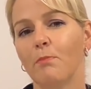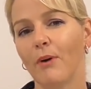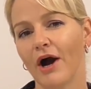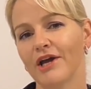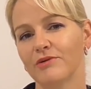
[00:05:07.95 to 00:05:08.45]

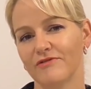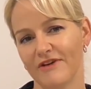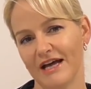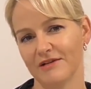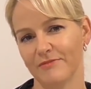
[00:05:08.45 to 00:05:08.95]

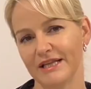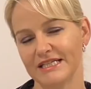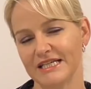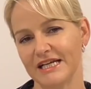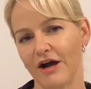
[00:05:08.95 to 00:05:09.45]

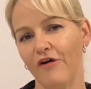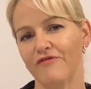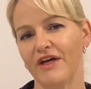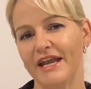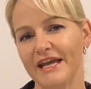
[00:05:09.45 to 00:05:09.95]
bioavailability
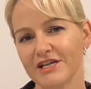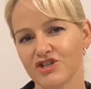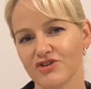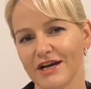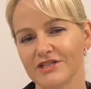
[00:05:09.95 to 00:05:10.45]
of that
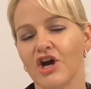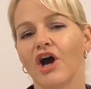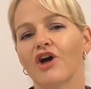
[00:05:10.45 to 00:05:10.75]
extract